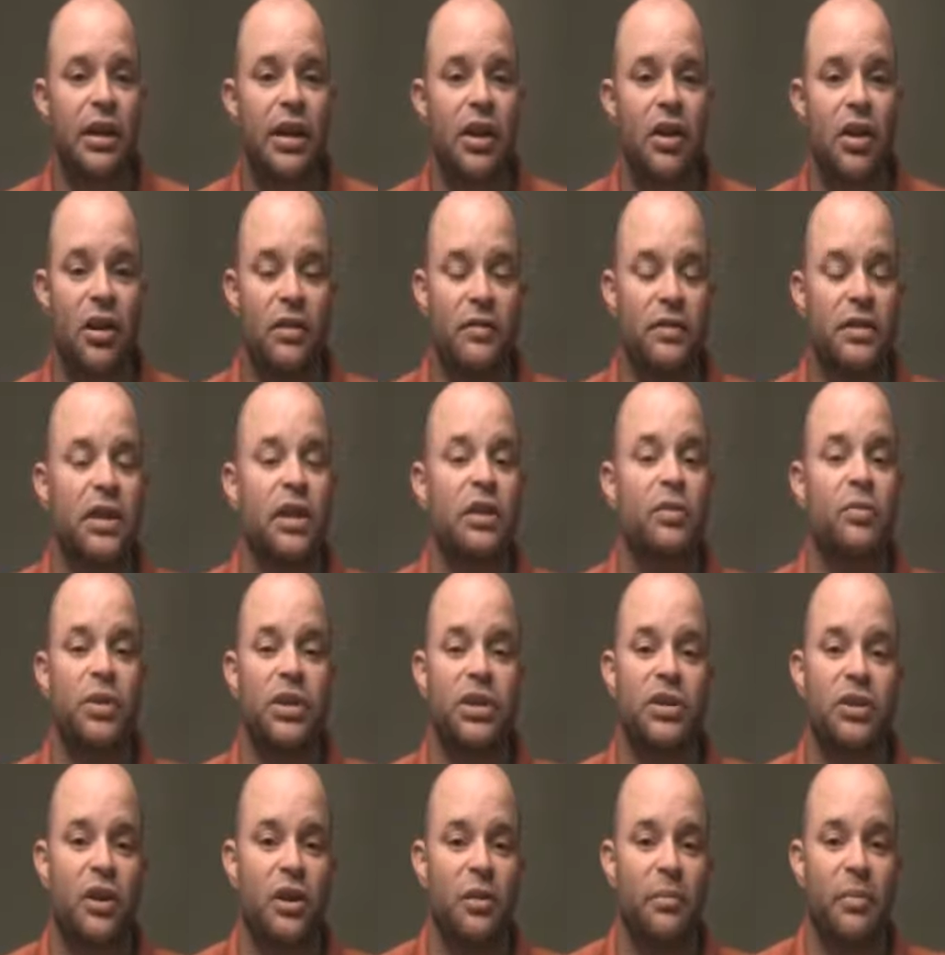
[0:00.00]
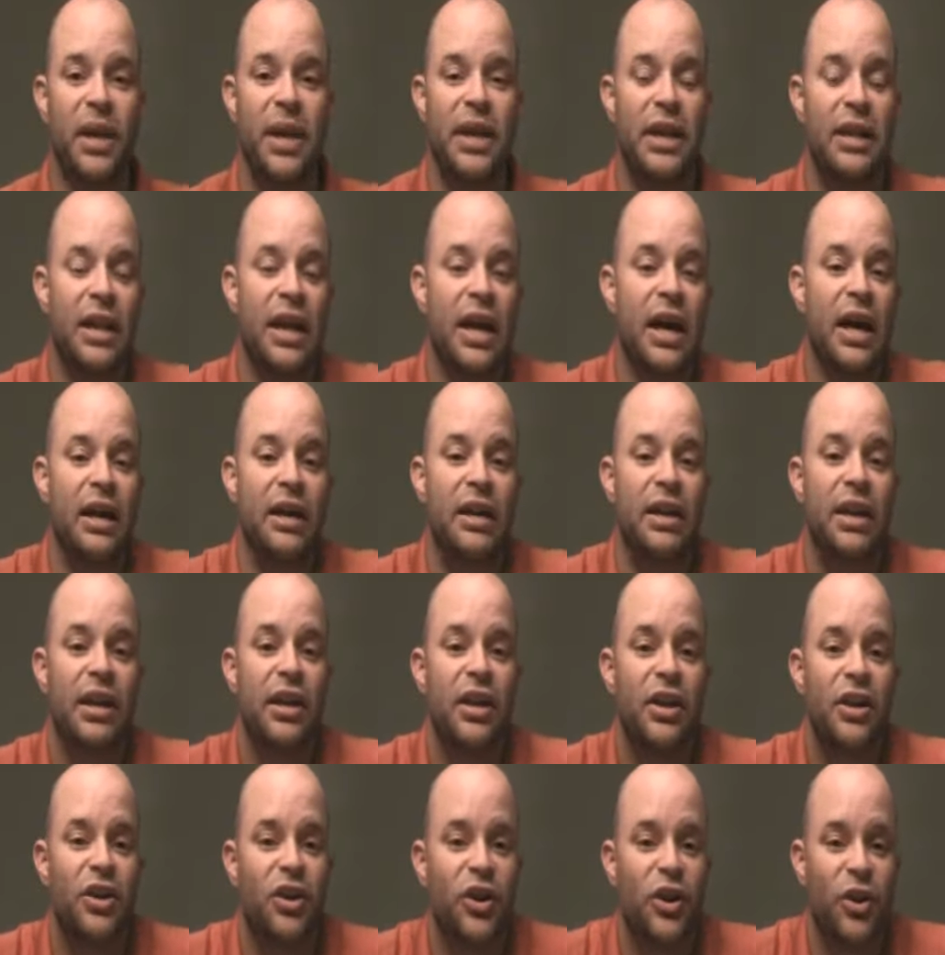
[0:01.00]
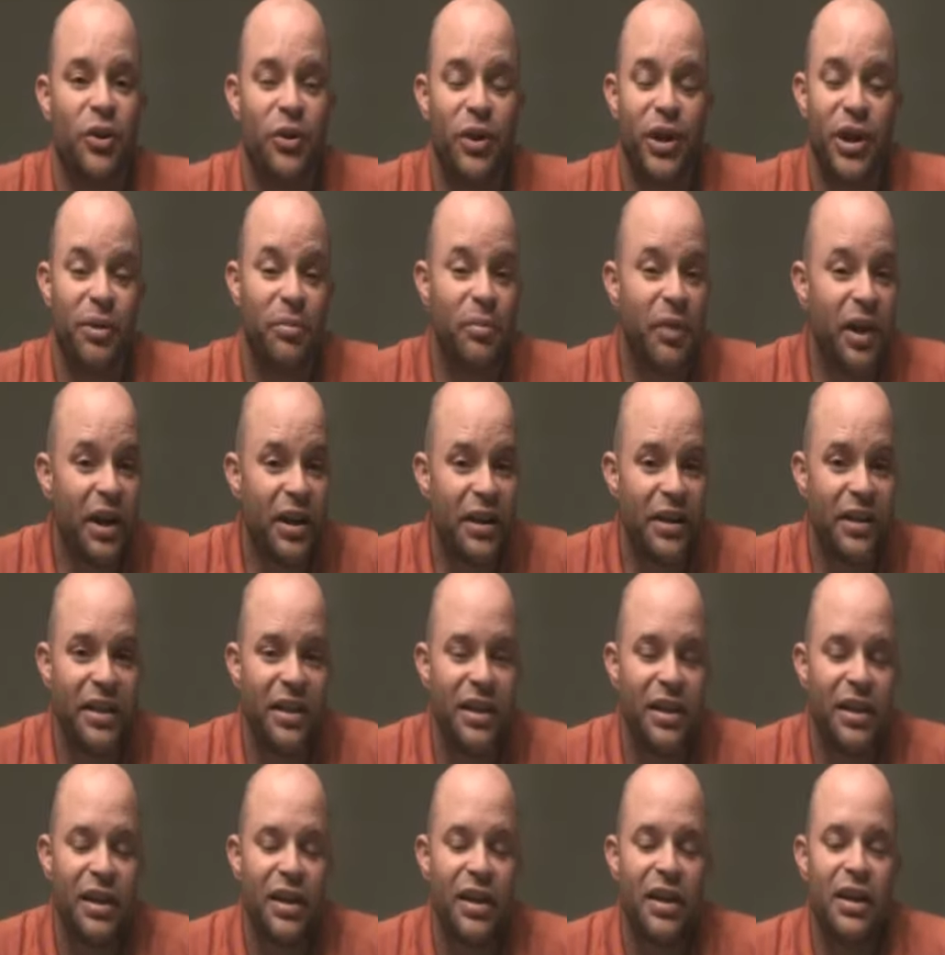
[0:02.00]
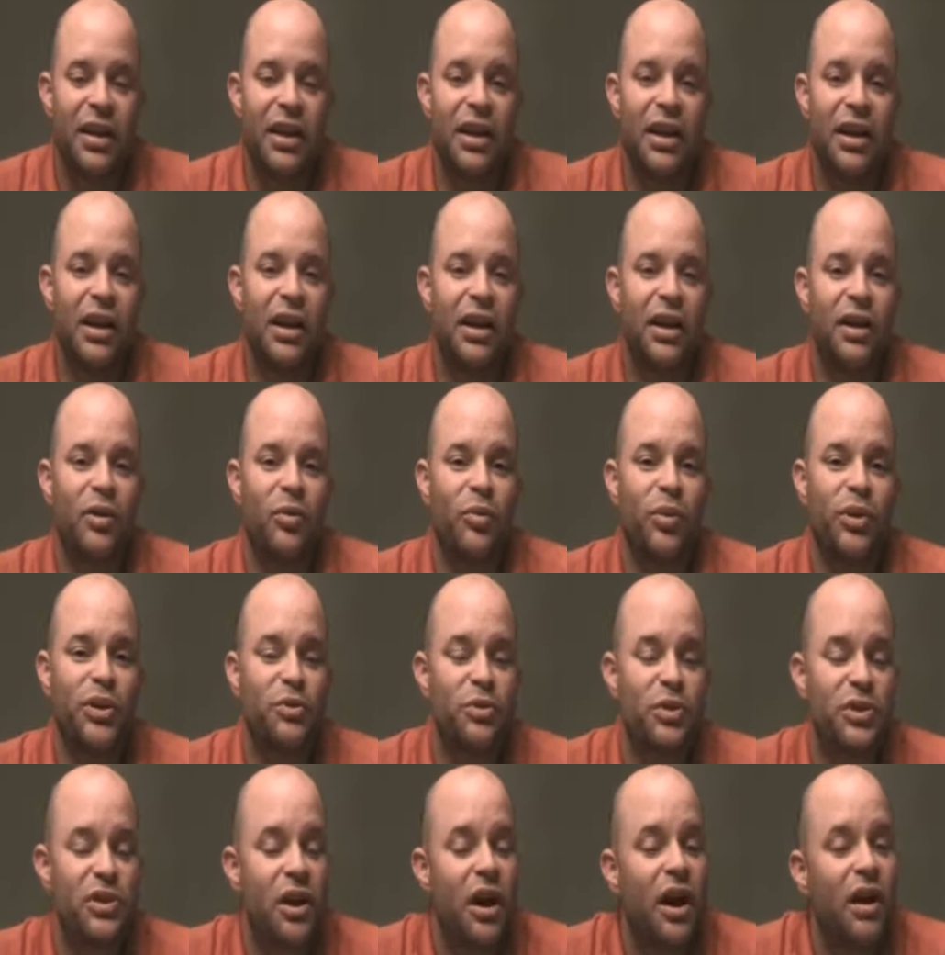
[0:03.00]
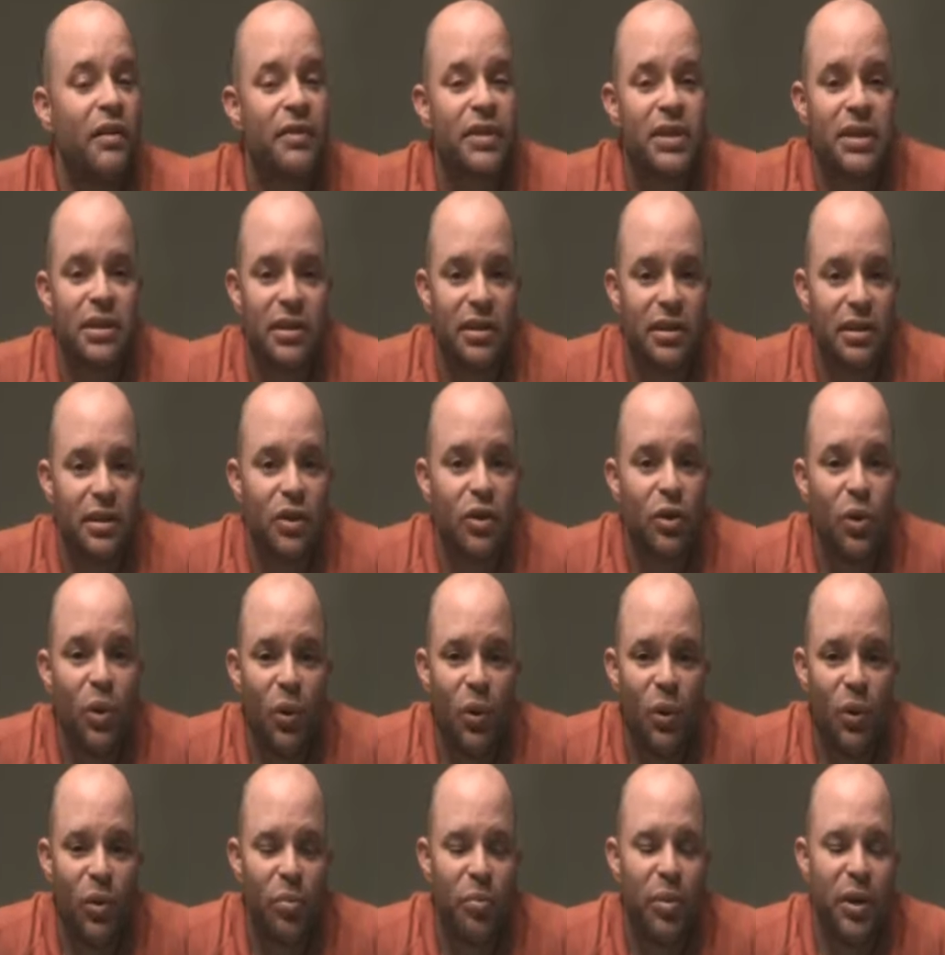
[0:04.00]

And all of a sudden we started making that, you know, in a month, uh, which was obviously cool.